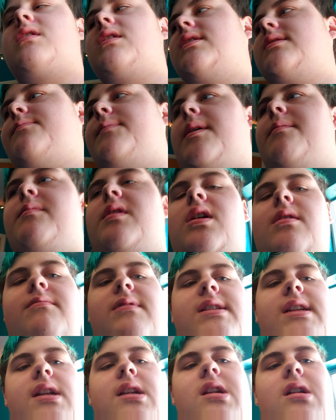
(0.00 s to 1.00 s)
because my mom
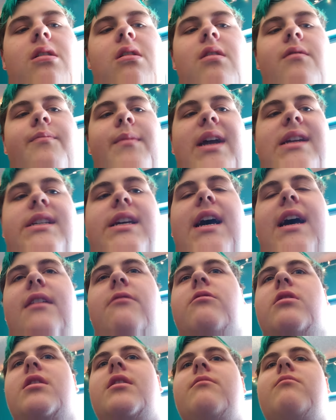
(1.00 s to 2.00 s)
wasn't sure if my dad
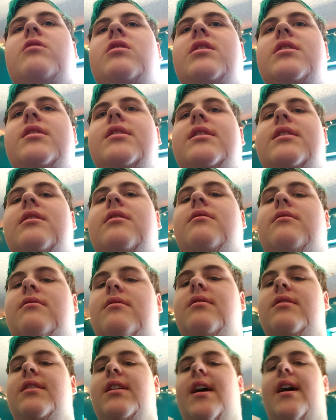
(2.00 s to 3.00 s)
wanted one.
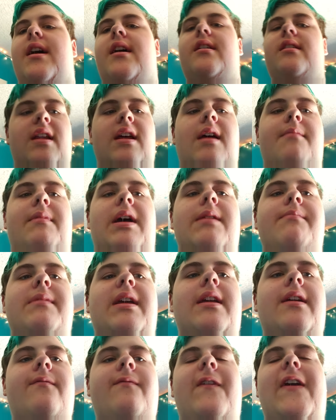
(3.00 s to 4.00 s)
So yeah, I might
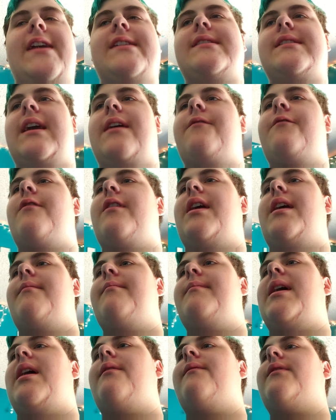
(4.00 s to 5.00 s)
make a face cam
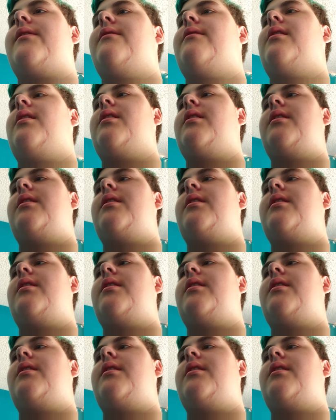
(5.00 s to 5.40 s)
frame out of you